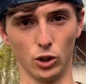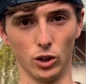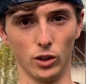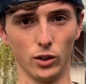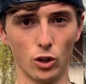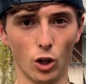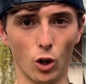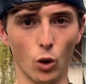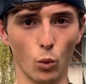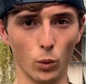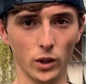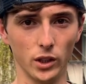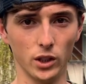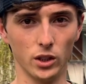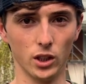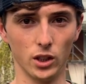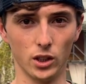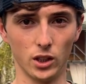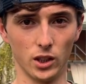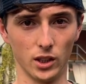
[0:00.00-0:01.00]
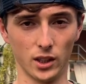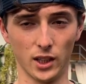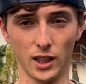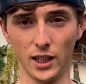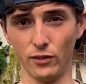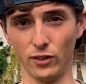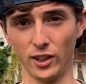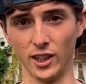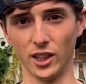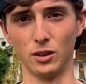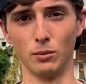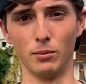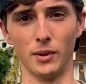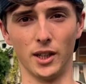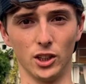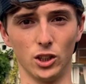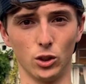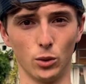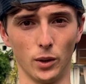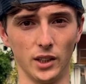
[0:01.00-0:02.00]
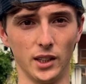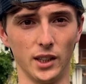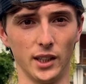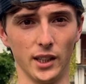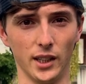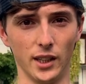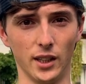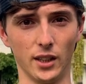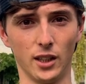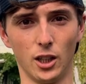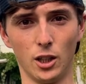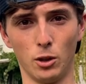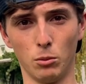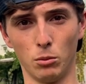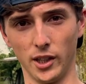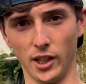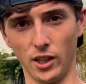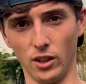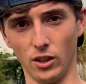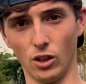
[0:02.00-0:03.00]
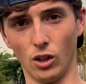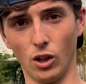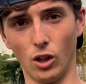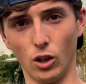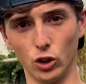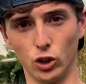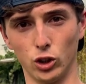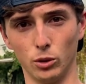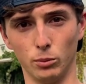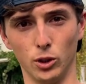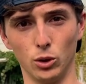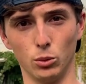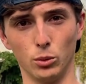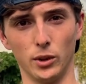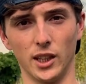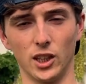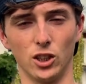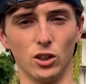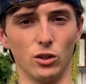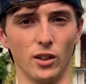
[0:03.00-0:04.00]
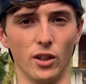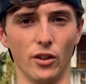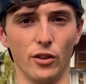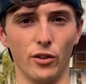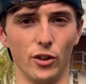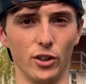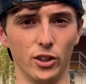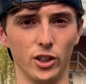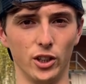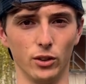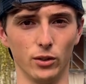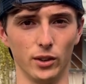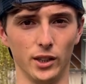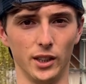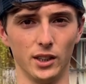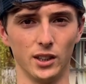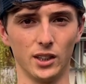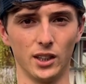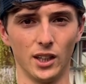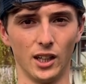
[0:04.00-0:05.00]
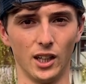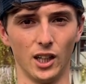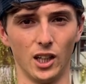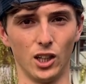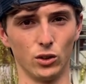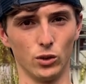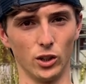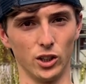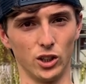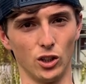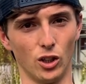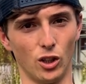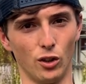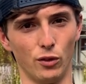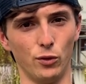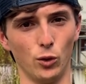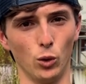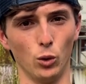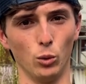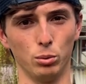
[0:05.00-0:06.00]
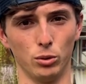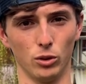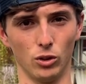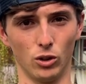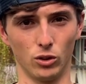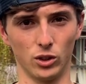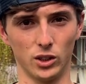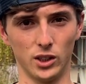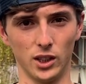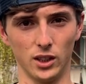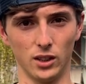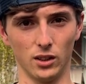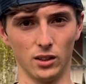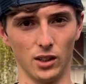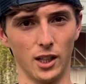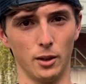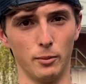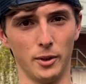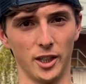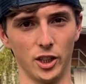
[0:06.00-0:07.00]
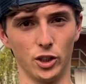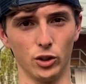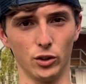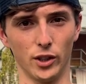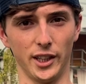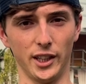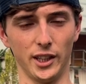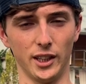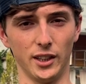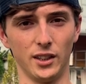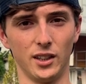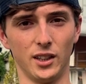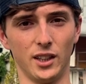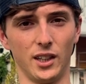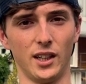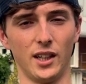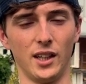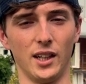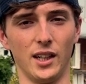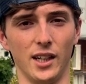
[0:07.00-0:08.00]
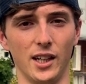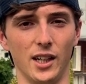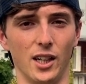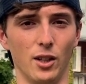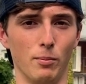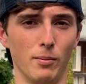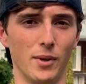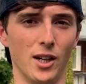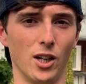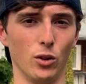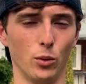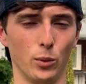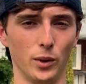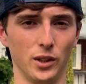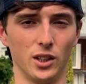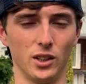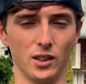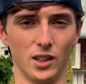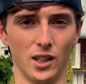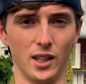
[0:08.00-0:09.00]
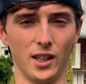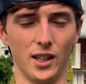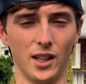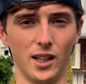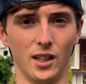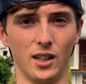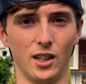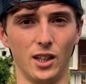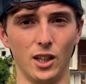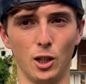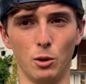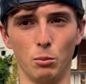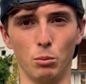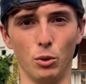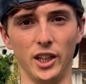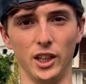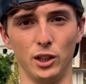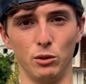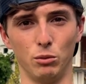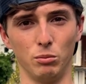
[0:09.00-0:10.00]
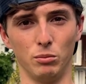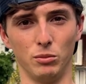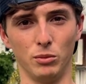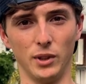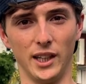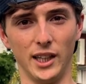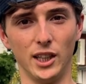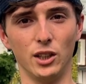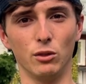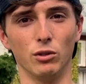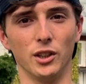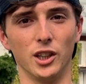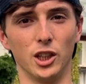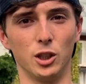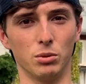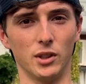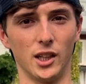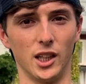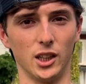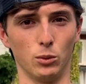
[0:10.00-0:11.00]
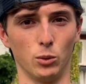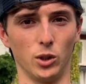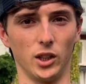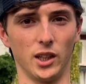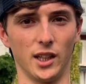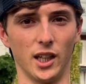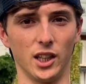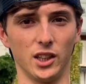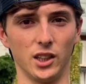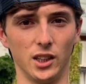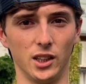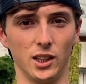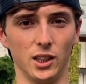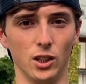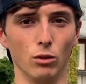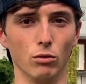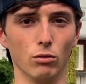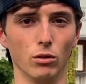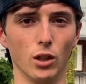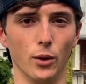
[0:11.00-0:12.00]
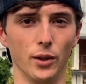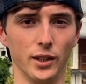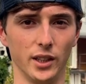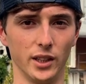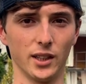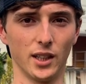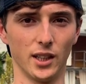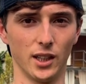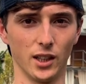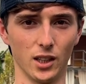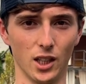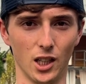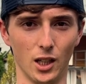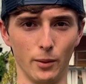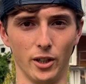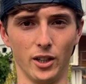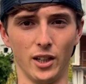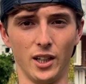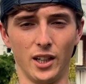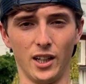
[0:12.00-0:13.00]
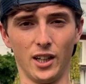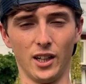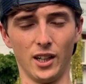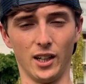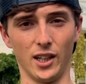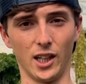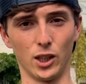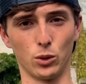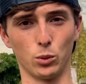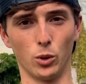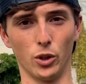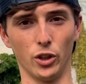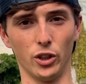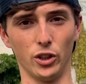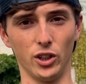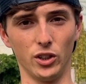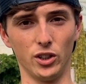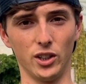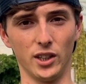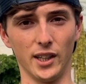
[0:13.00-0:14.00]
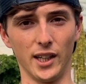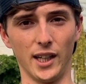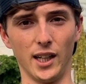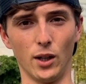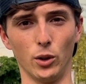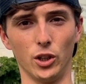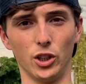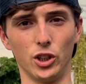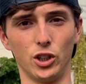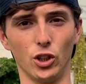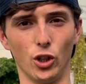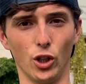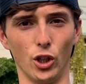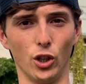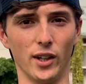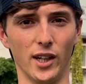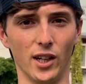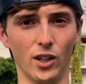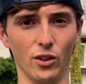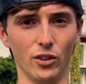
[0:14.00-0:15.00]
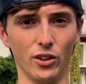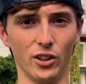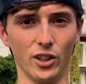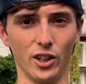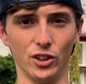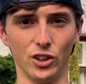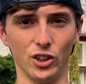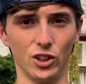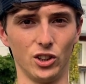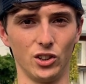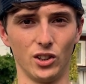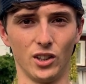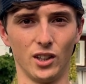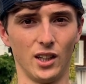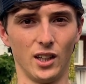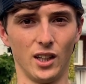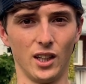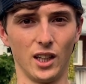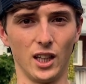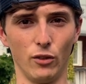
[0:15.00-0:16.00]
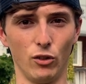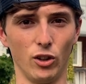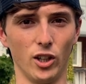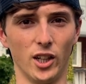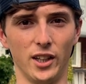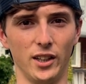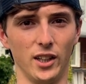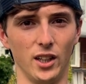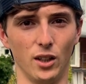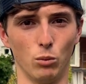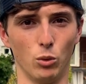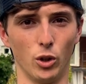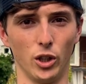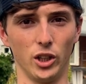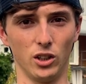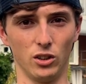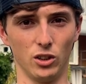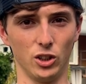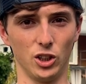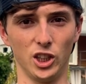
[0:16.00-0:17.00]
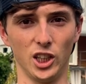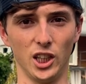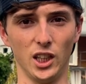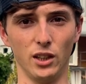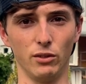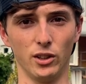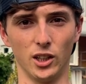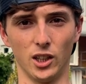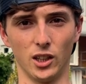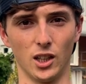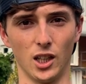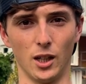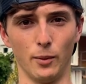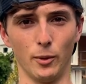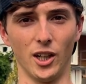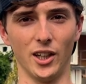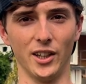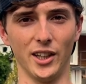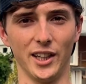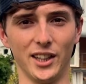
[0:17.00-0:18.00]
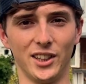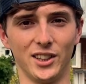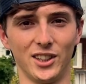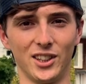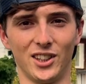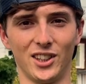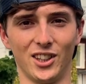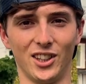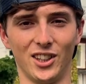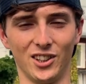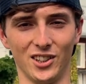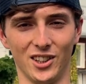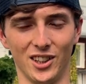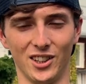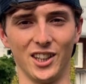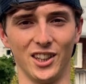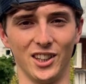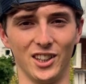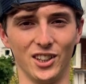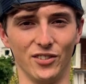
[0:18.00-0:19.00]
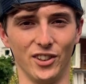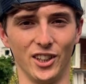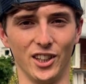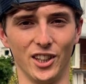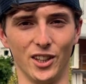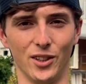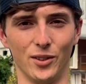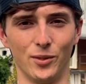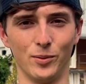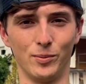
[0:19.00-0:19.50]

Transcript: cold winters and can even get to -20 here, but then hot summers where it gets to around 30 degrees. So it's not a full prolonged season like the Mediterranean and milder winters like that. But it is really surprising what you can actually still grow in this kind of climate. And that's what I want to do today. I want to show you around and just give you an idea of what you can achieve in a climate like this. So let's get into the video.